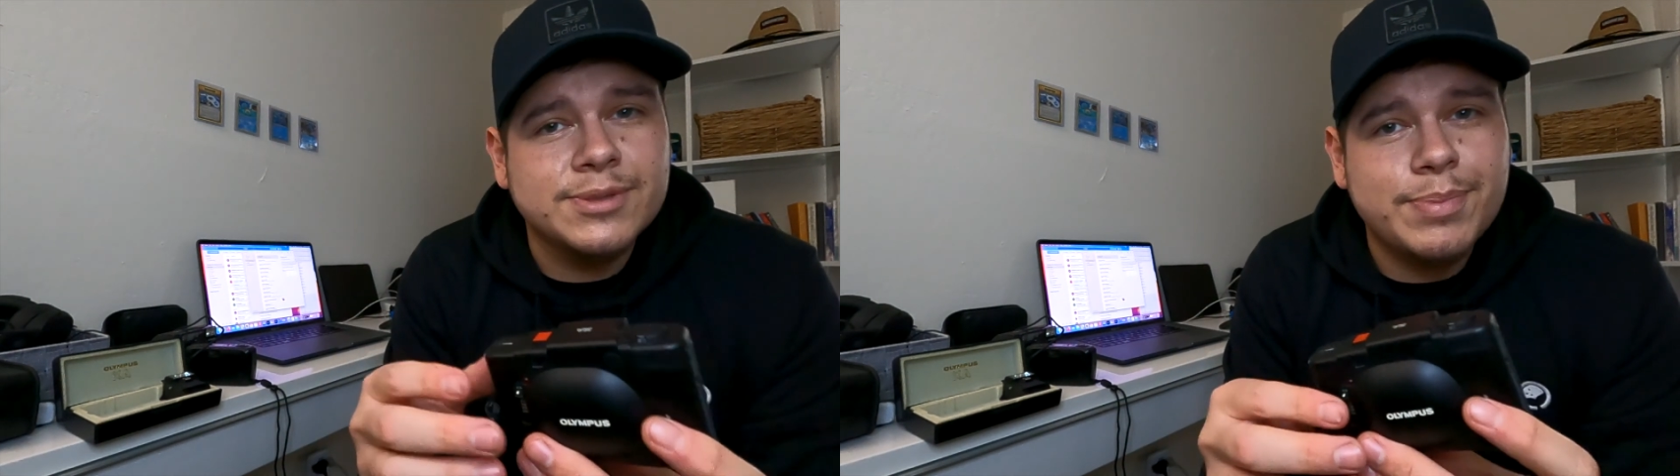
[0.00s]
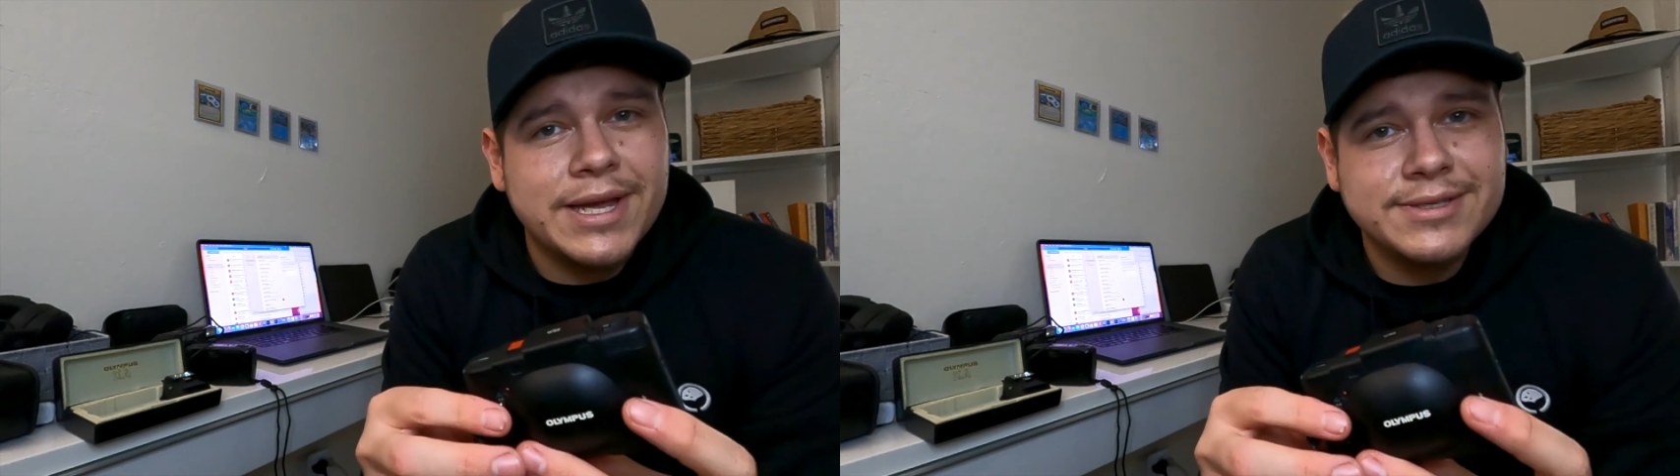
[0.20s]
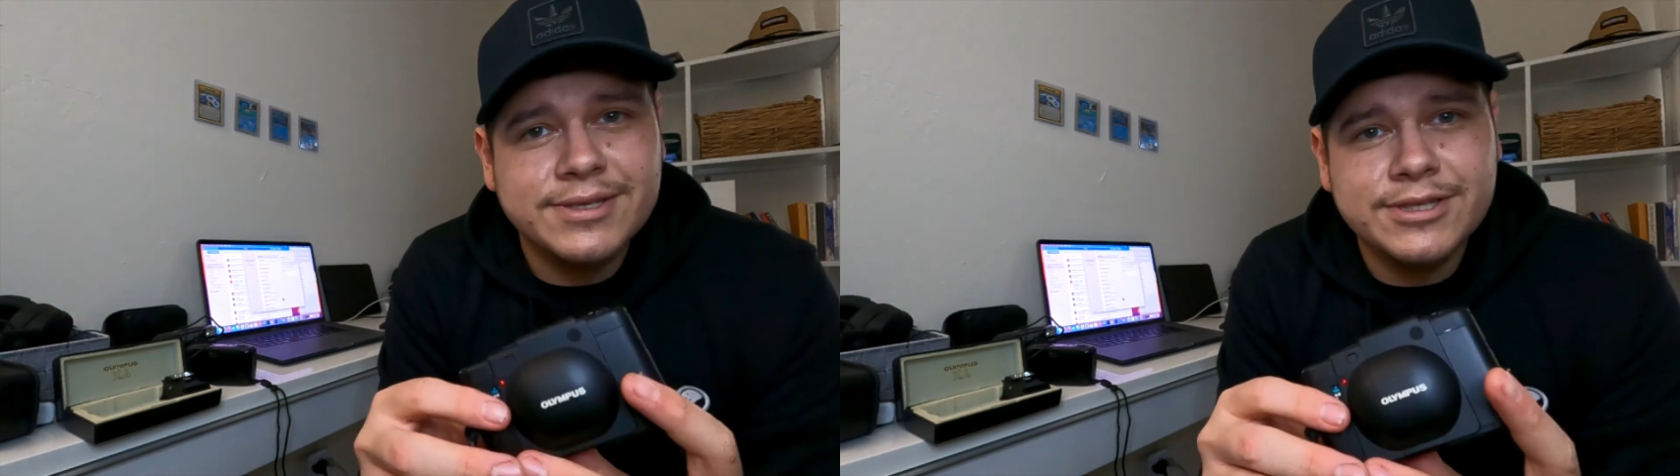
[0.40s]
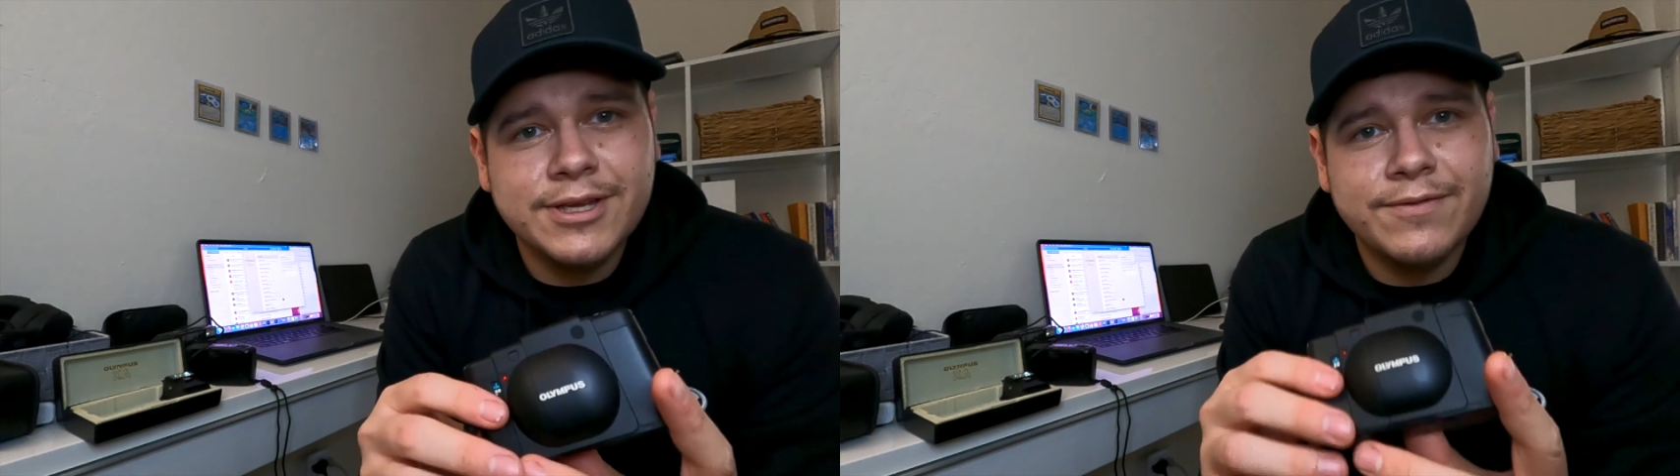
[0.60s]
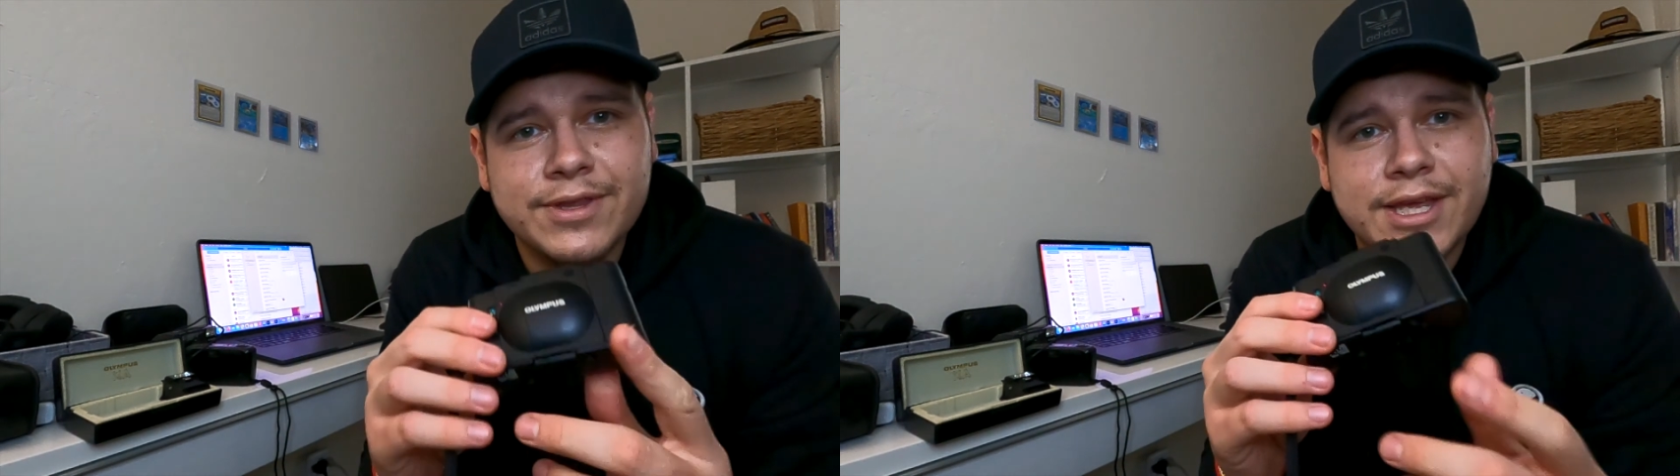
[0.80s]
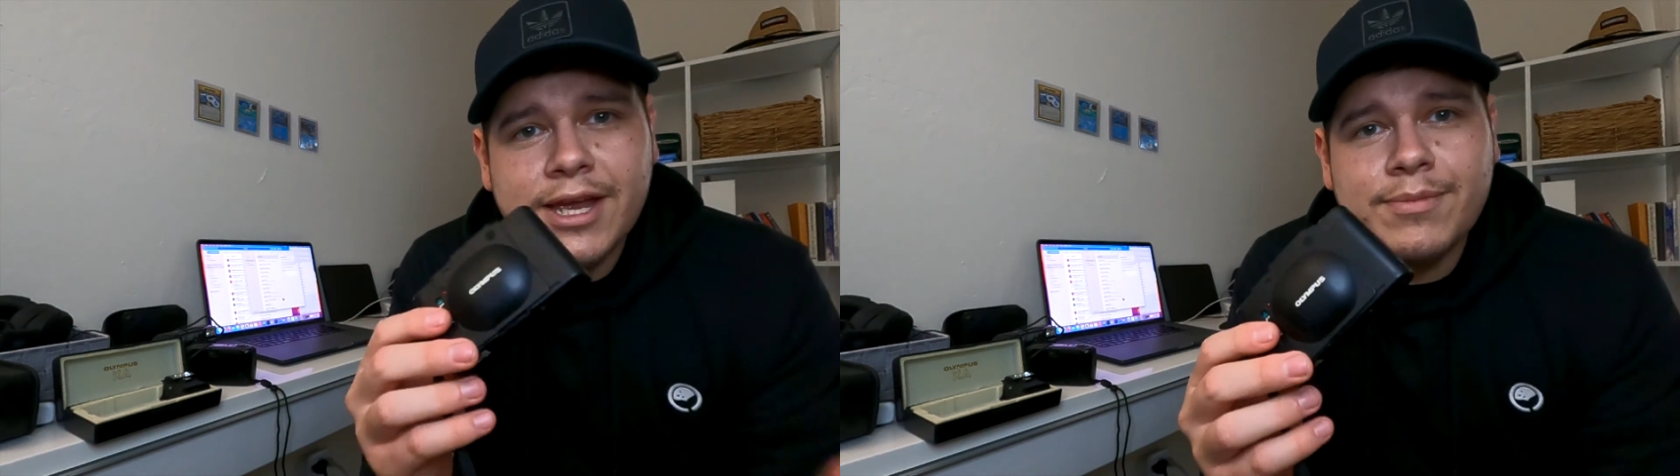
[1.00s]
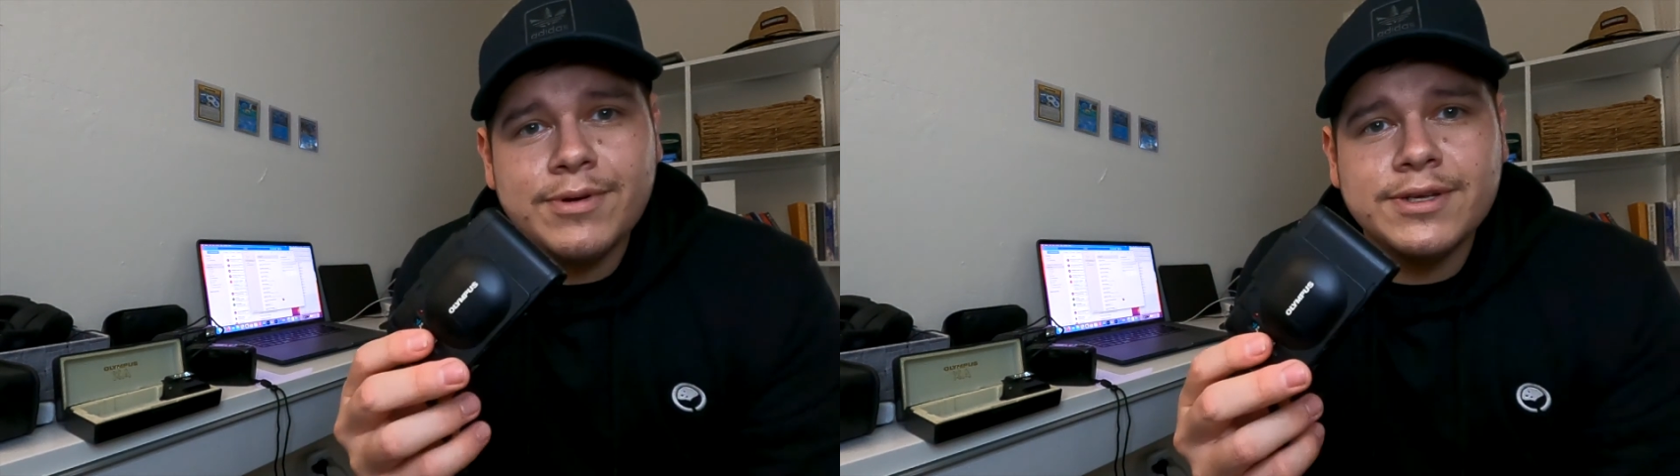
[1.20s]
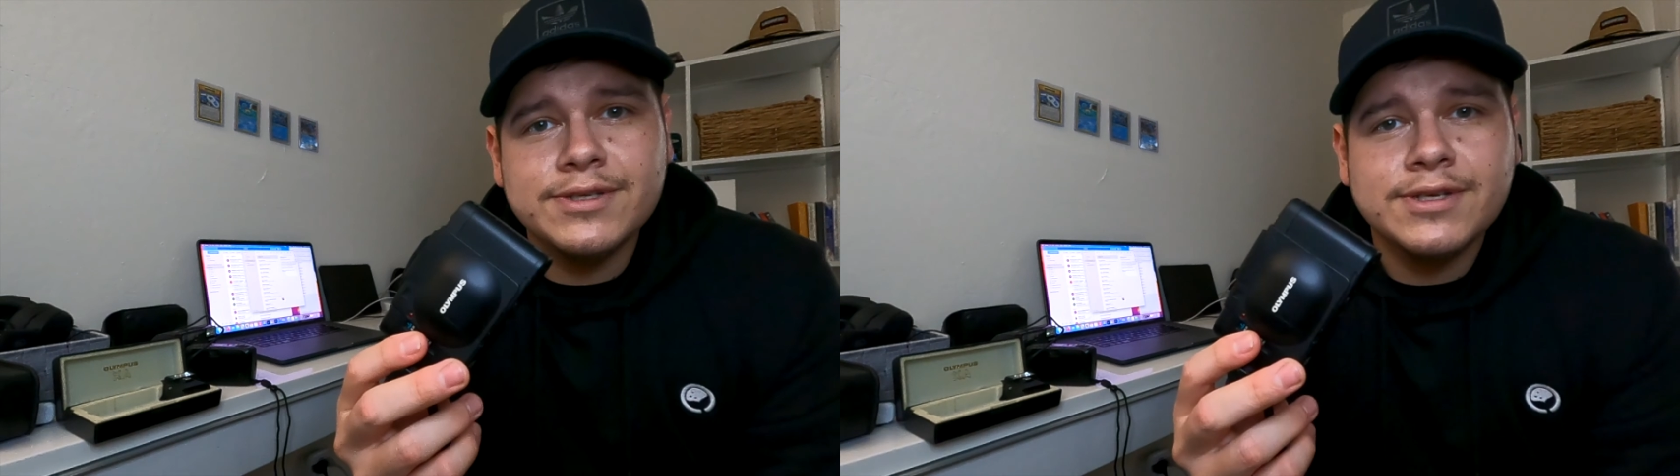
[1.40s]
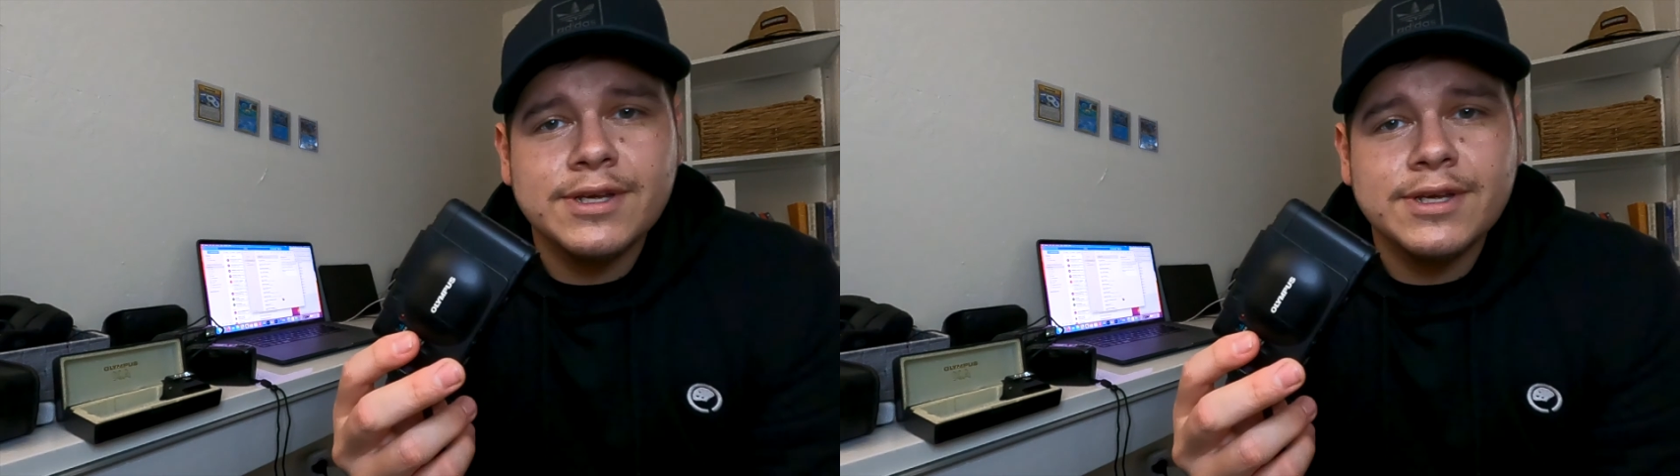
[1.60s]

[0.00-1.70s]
specs and stuff with cameras